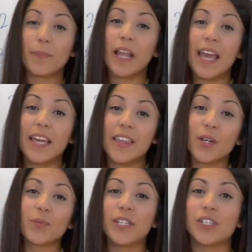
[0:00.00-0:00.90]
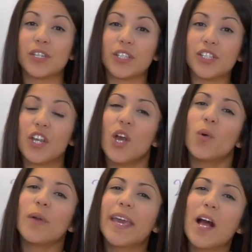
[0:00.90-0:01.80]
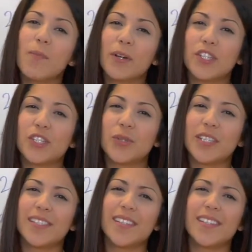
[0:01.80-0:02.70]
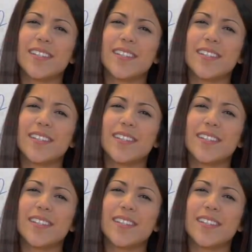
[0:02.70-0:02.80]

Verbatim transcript: Applying their research, we help our students to